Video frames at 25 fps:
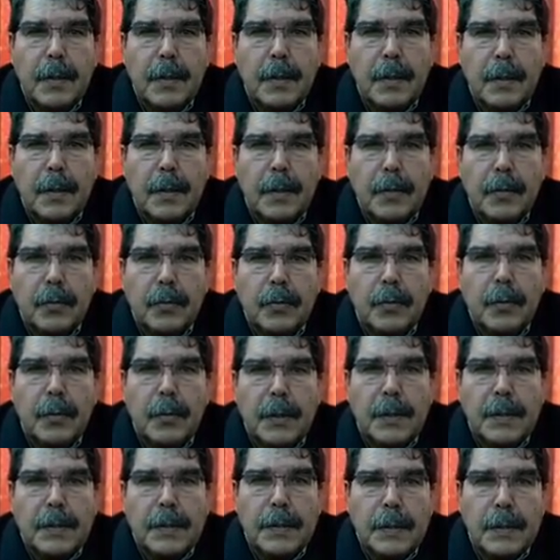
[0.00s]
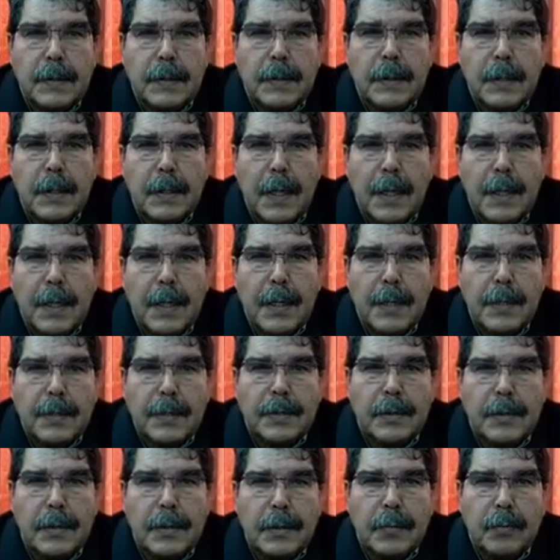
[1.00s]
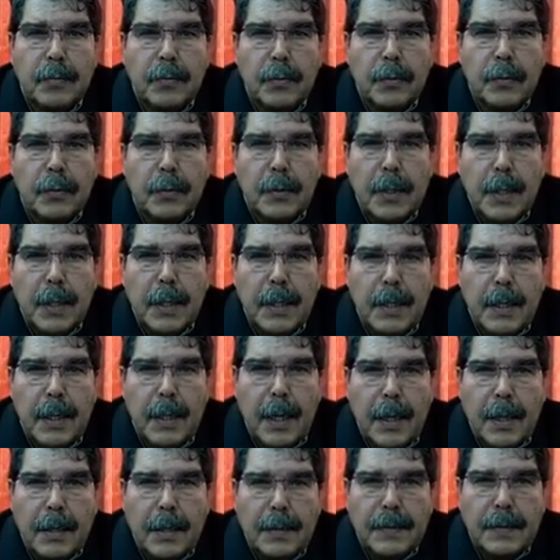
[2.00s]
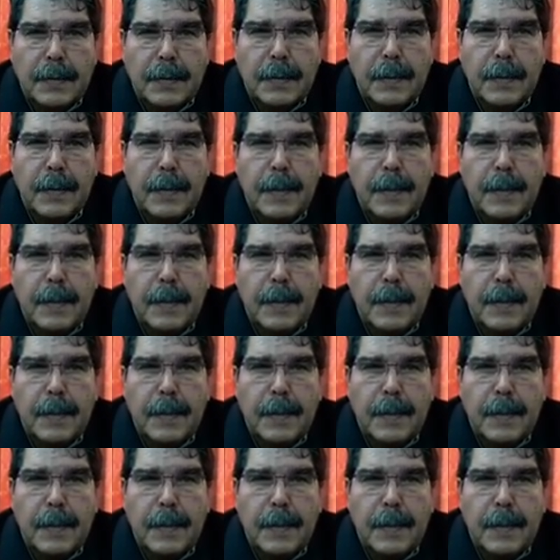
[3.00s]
to resist against these brutal attacks.